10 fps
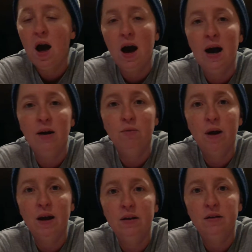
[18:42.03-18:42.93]
I
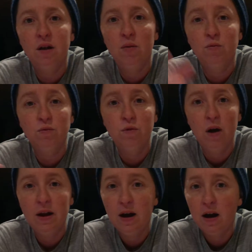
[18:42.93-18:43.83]
read some
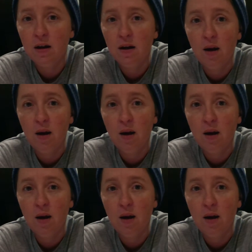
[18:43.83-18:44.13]
Rueda,